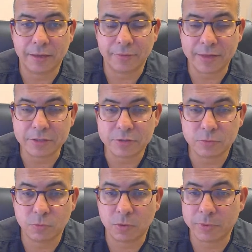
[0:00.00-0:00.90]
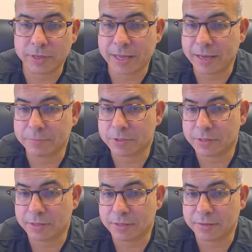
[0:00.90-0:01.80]
And that's where we
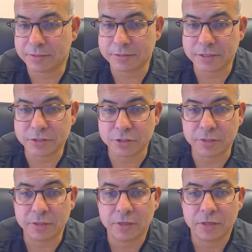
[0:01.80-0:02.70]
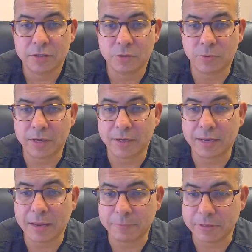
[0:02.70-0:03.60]
came to the decision to
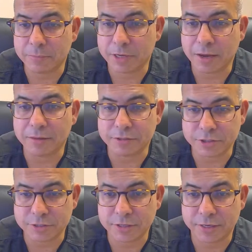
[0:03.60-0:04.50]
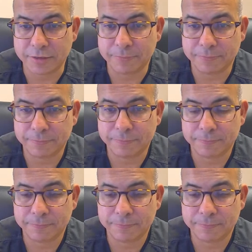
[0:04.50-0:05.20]
run an epidemiology study.